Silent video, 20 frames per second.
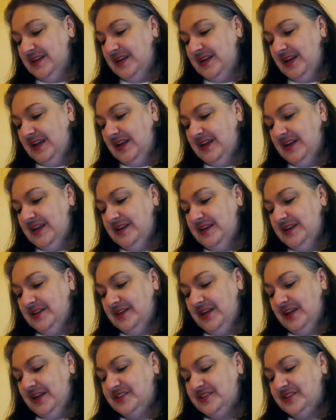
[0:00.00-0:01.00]
And
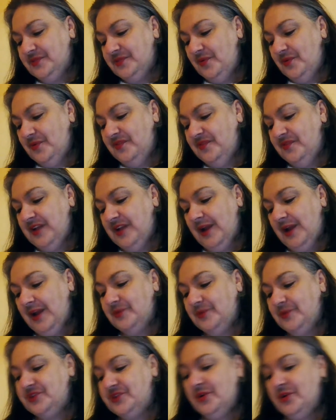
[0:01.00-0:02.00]
last of all for
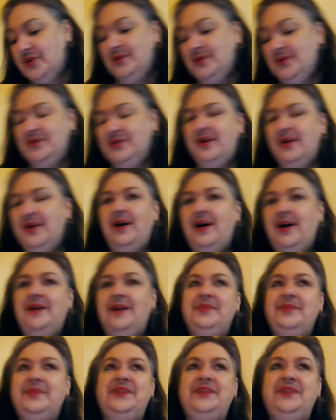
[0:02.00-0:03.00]
now, turn your
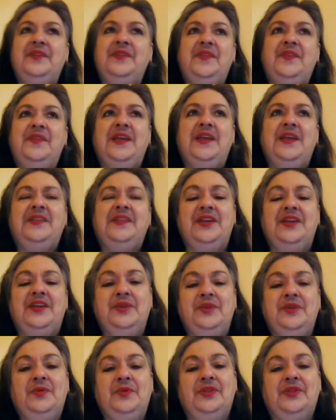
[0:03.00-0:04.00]
hobby, the thing that
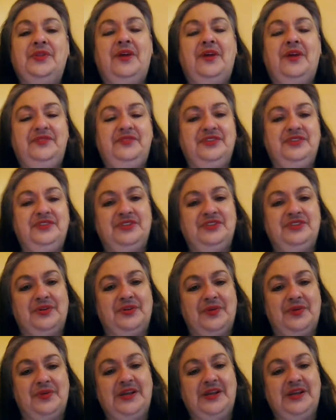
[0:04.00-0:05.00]
you love to
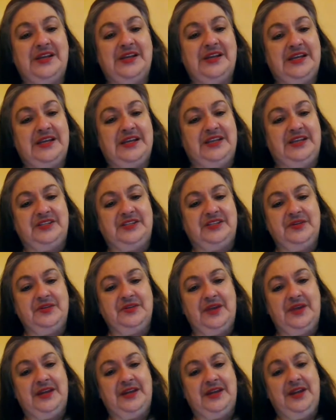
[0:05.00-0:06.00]
do, into
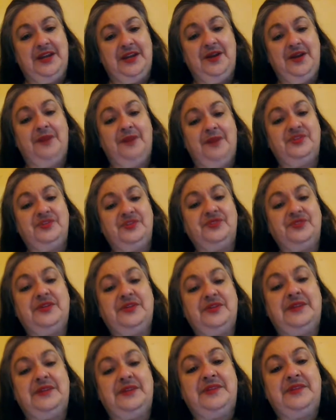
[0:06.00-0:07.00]
an income
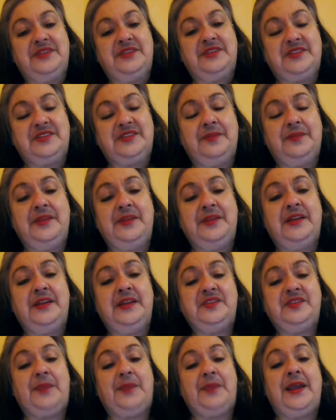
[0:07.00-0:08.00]
stream, into something
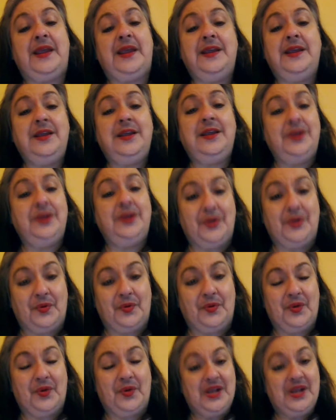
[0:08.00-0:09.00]
that's paying
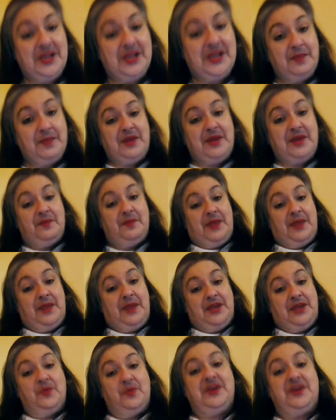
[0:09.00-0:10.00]
you. It may not pay
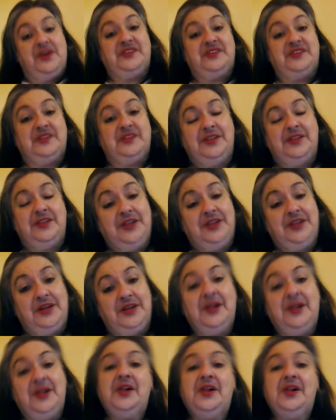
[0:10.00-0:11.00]
you a
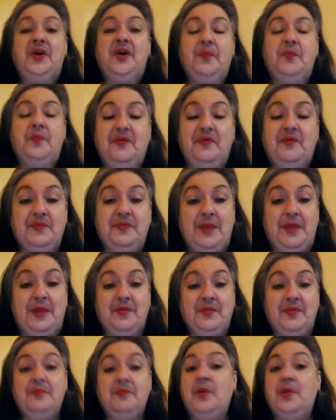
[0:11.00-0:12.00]
gazillion, But
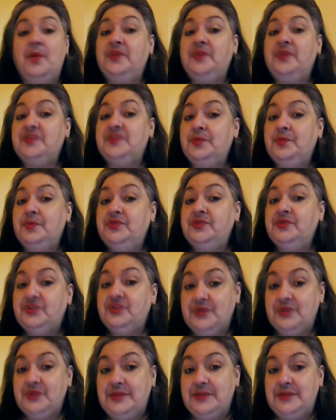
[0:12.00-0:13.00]
remember multiple
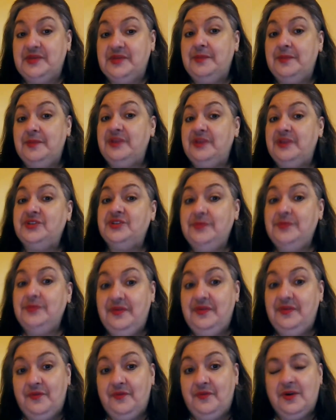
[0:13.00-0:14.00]
streams I mentioned
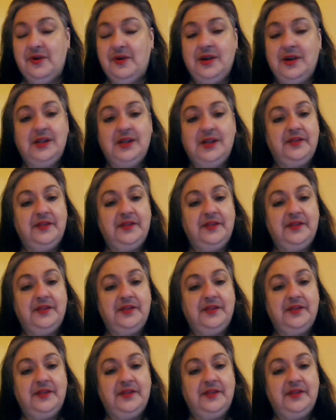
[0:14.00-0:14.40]
before?